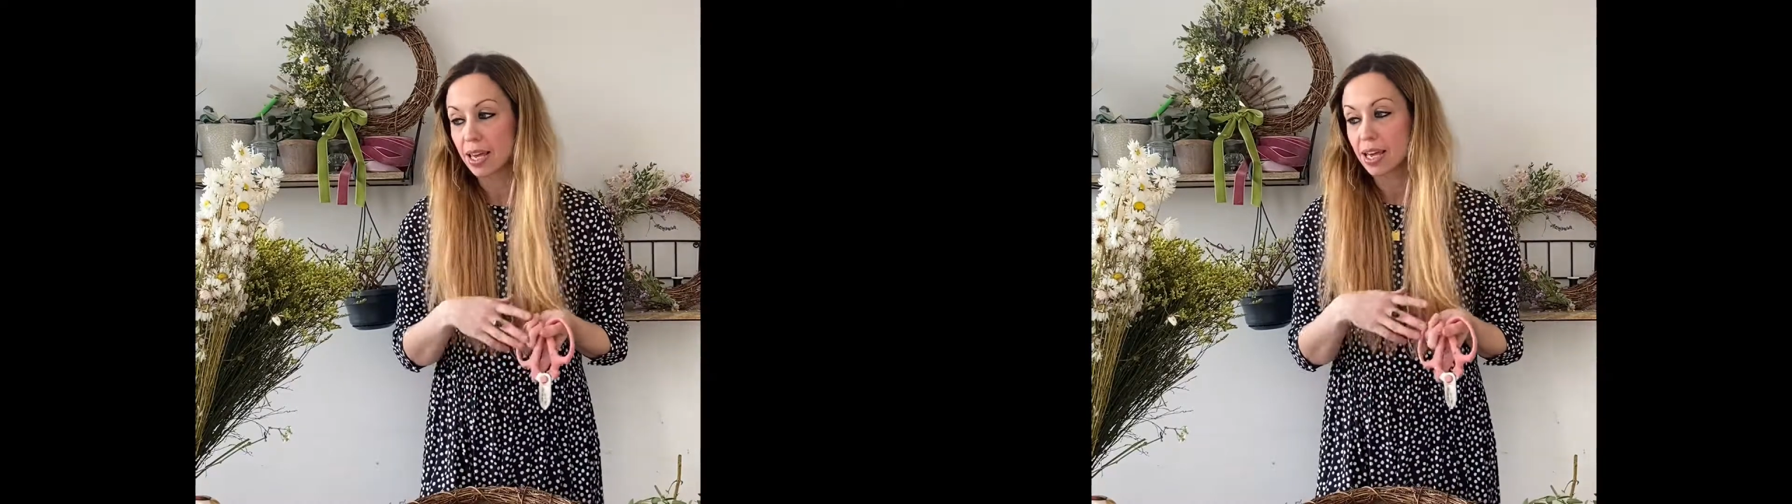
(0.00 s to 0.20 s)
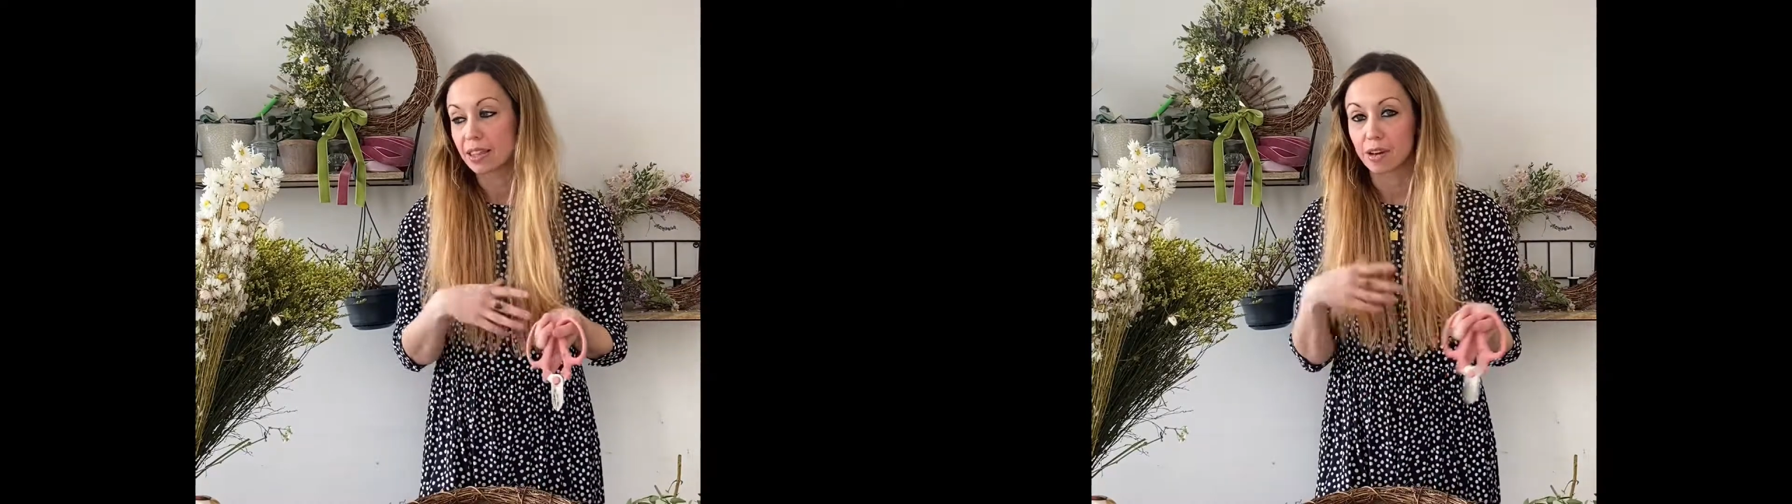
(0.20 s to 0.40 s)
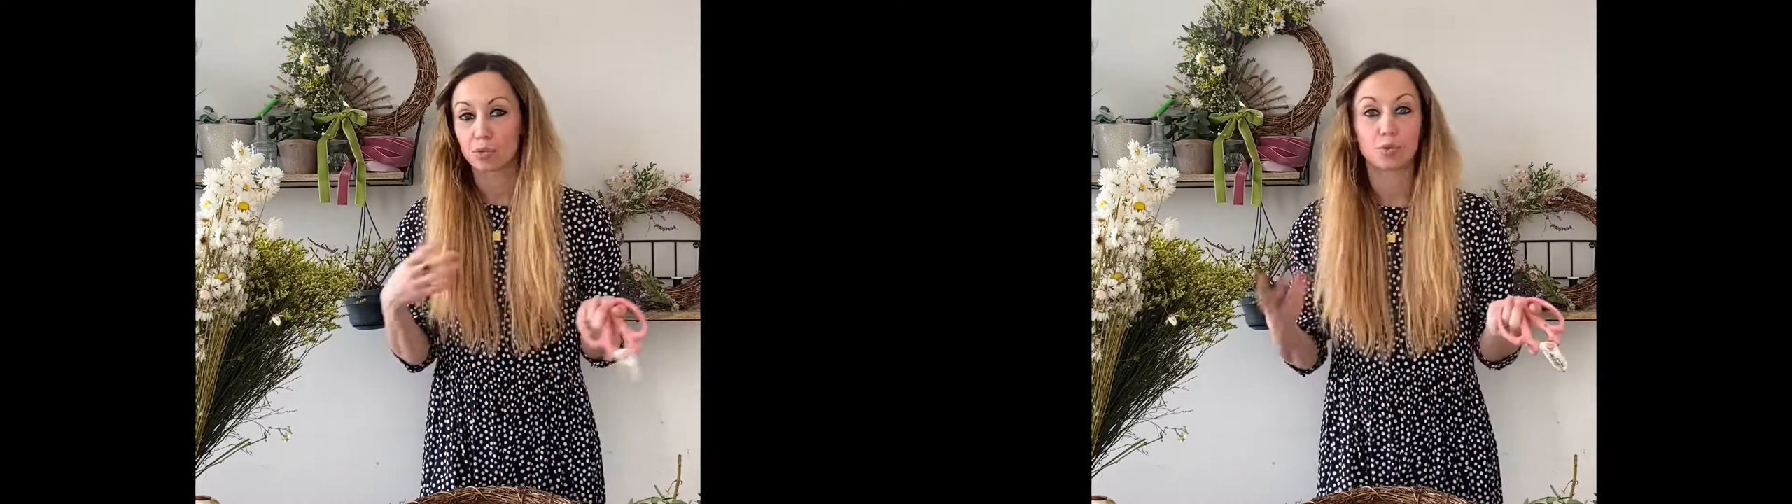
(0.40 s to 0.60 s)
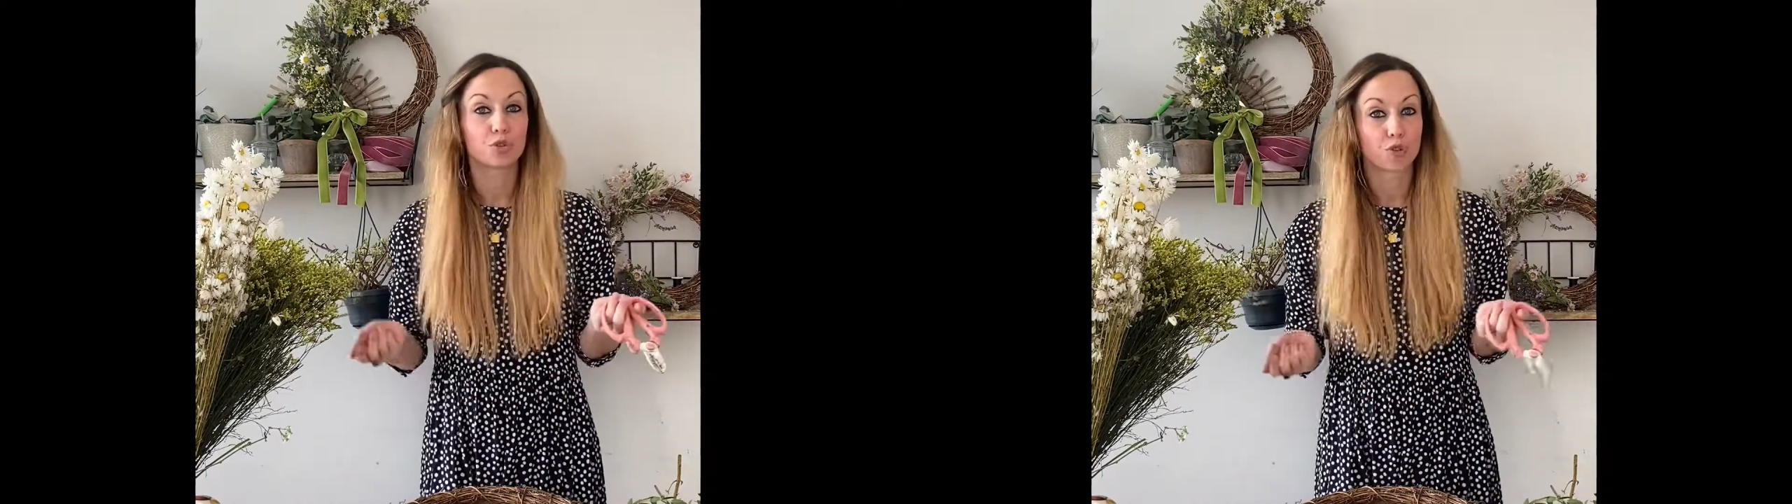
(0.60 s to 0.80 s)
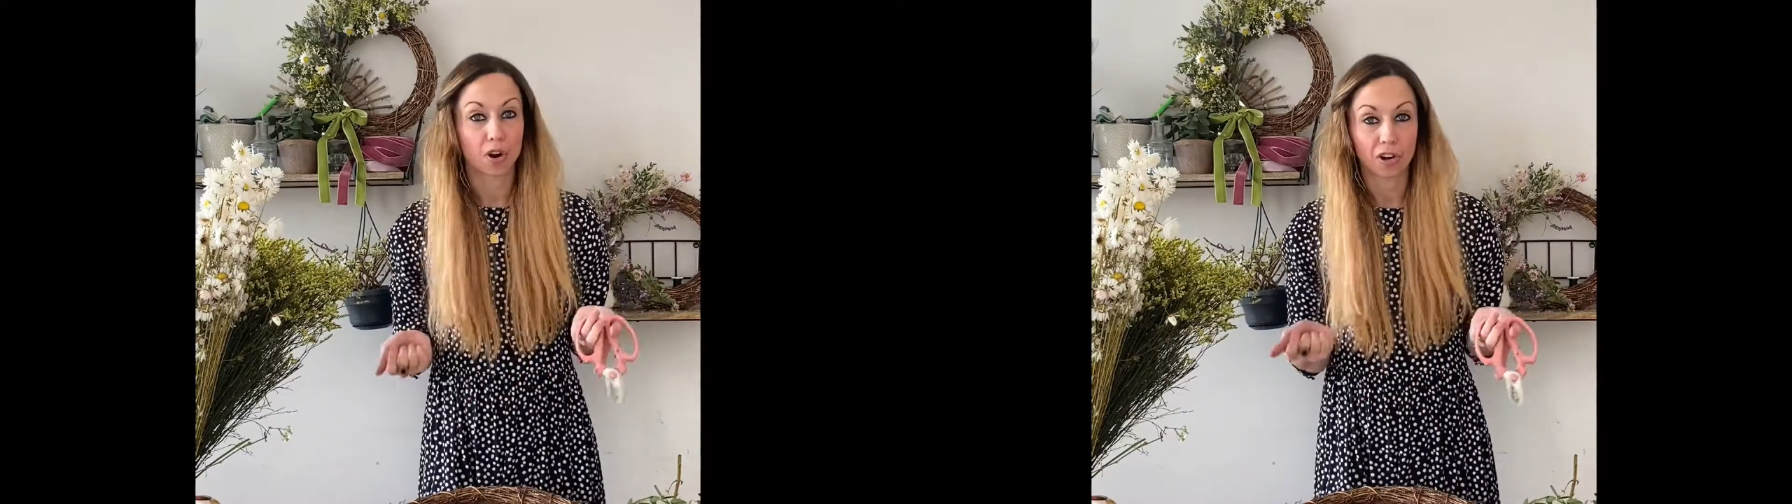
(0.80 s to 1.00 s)
they're all
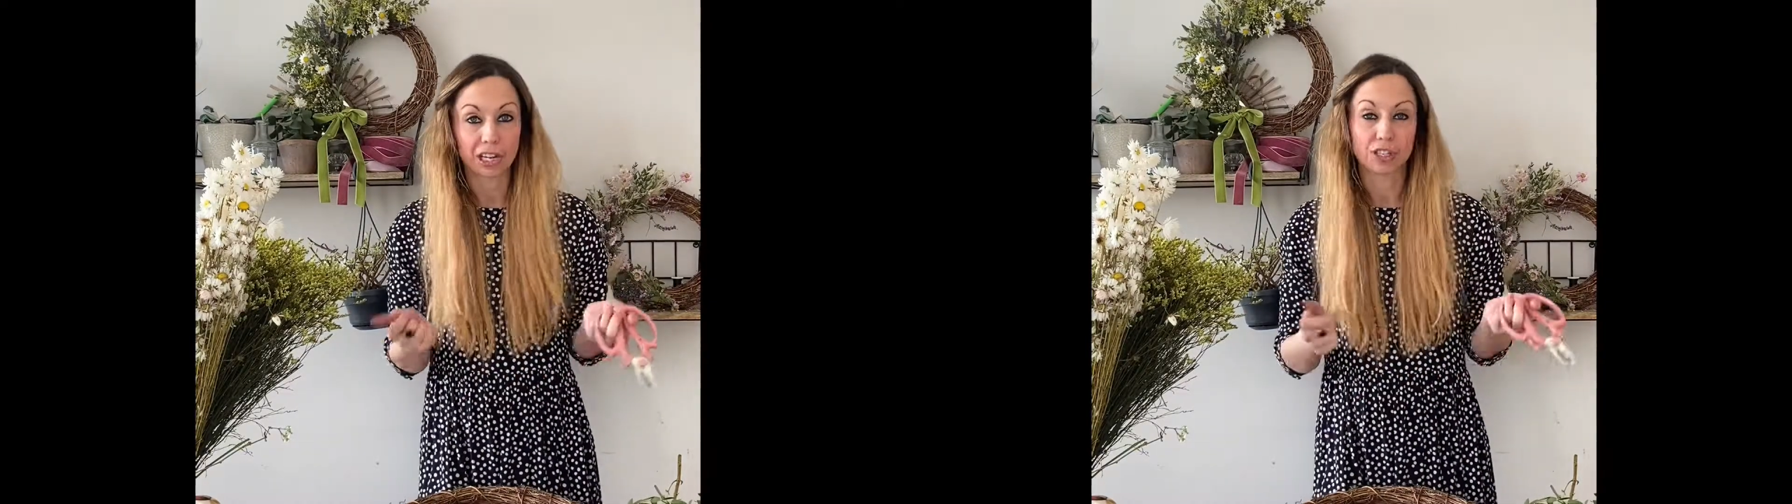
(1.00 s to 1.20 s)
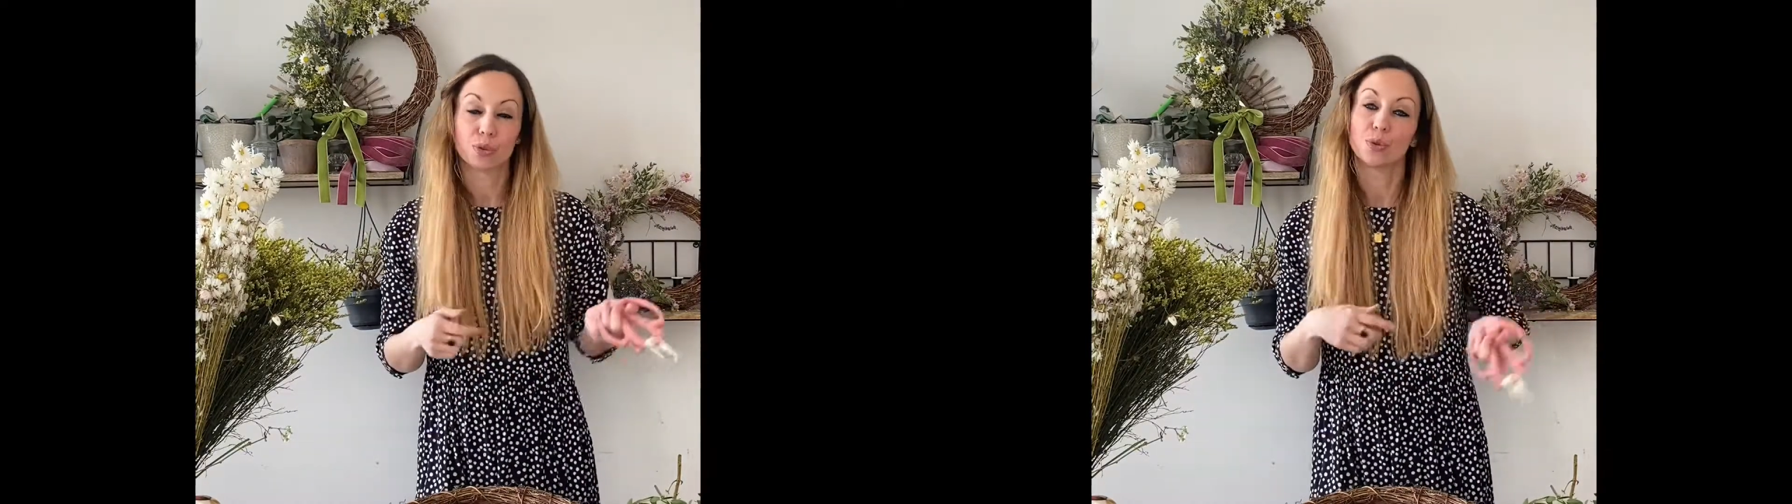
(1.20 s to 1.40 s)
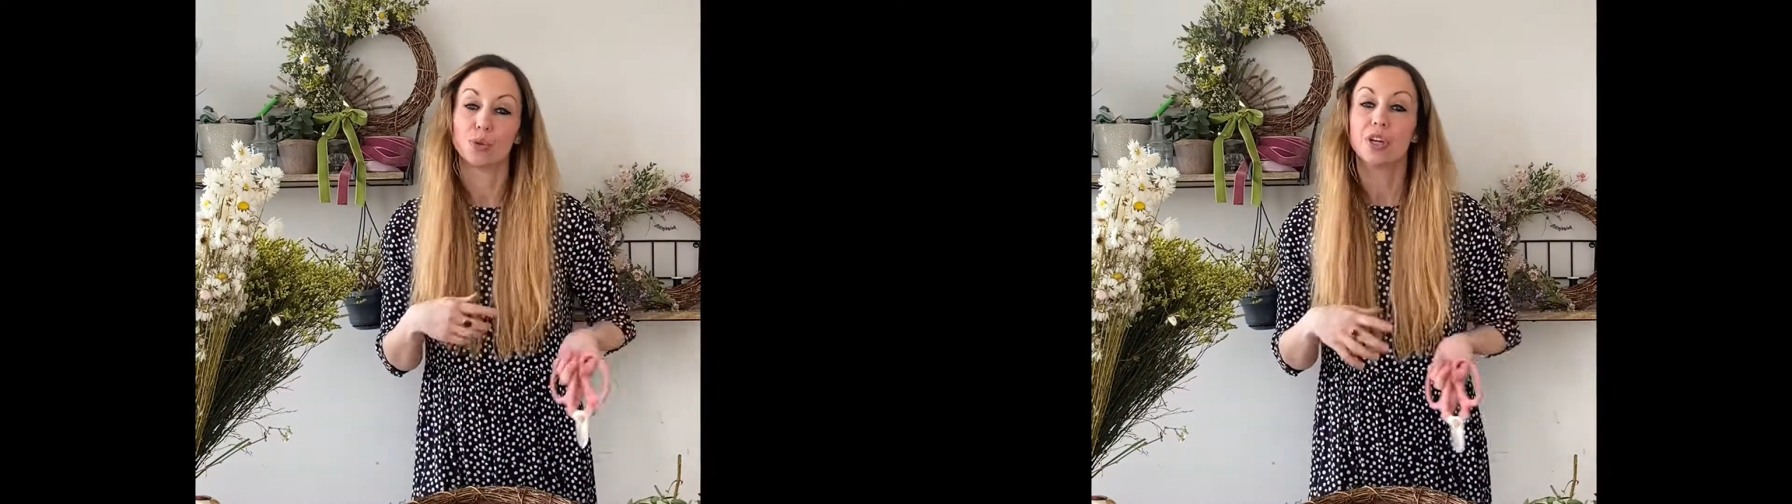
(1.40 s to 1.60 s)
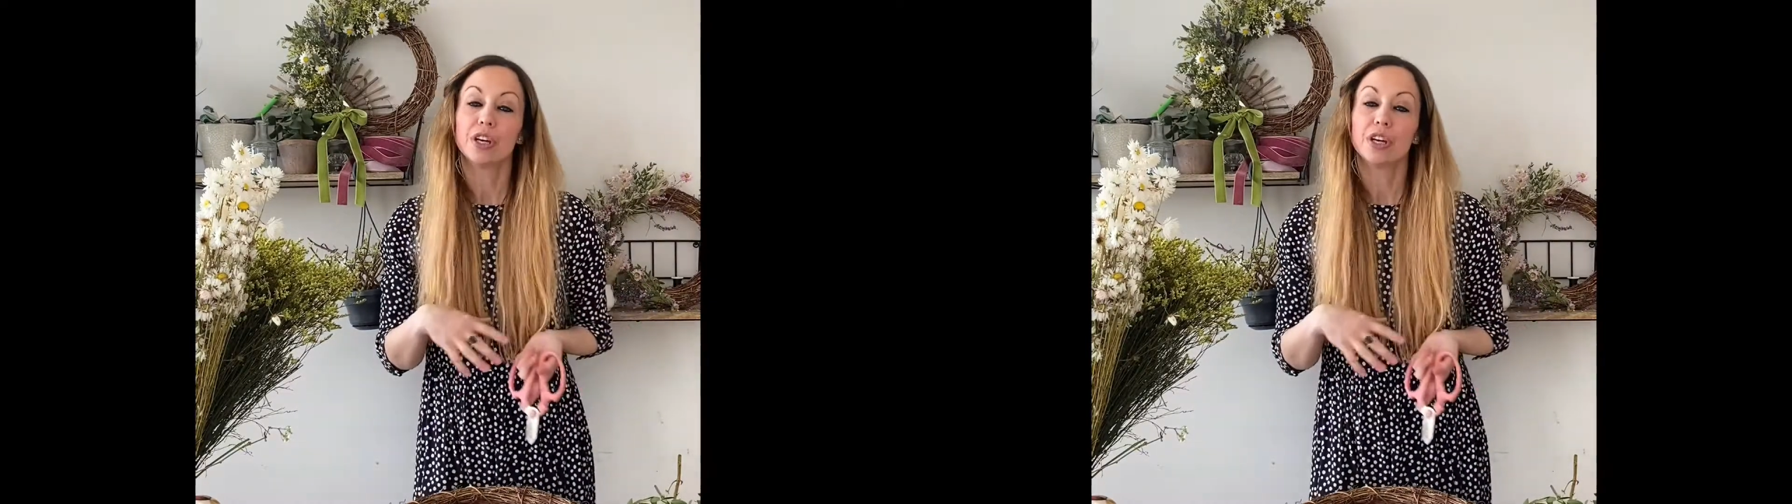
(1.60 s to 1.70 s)
dried, or